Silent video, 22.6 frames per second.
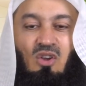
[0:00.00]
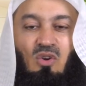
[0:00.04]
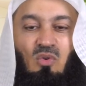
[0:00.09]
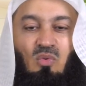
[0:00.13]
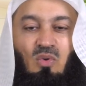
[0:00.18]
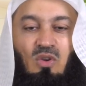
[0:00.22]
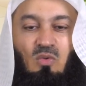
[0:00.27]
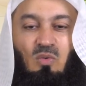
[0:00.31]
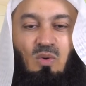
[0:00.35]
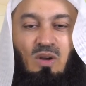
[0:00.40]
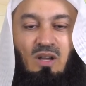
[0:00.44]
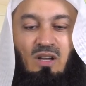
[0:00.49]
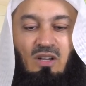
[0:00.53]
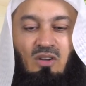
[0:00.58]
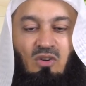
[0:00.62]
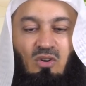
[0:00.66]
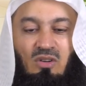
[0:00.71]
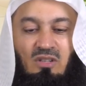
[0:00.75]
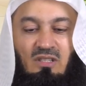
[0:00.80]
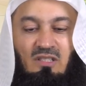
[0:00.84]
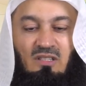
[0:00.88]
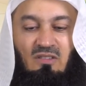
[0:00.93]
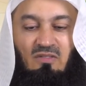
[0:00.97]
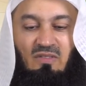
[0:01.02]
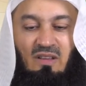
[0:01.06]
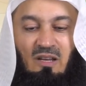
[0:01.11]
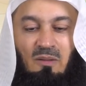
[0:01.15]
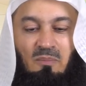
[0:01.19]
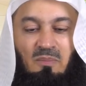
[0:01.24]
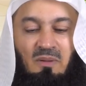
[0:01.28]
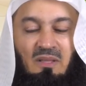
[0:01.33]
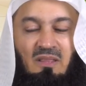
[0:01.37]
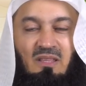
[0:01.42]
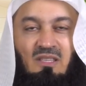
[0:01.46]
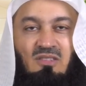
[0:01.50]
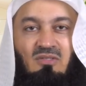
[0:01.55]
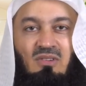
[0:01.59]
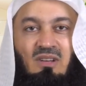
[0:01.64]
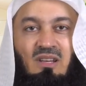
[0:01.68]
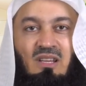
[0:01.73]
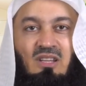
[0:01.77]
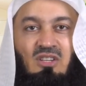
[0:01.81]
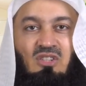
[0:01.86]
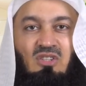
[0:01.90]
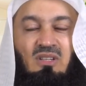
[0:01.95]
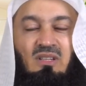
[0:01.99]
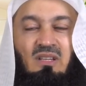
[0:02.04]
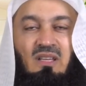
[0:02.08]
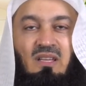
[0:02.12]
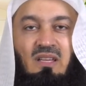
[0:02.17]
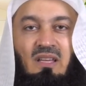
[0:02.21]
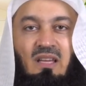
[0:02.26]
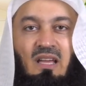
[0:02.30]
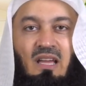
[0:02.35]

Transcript: we work on developing this relation.